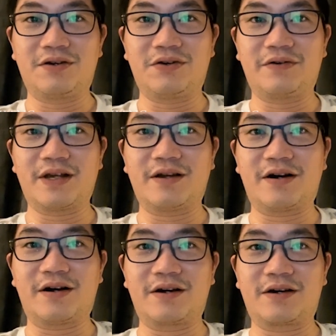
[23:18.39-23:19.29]
you and
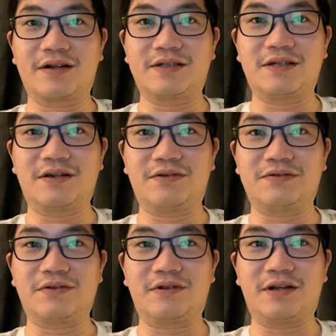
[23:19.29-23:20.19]
I continue
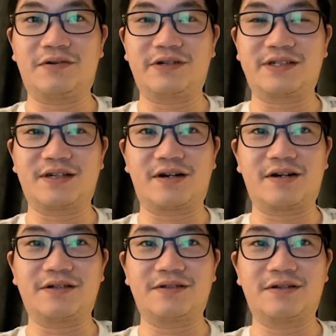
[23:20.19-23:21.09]
to
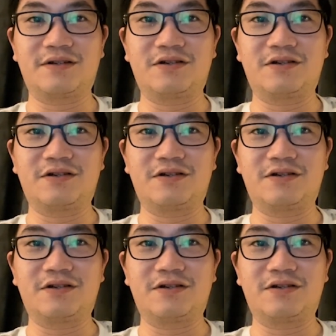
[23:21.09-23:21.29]
lyricize.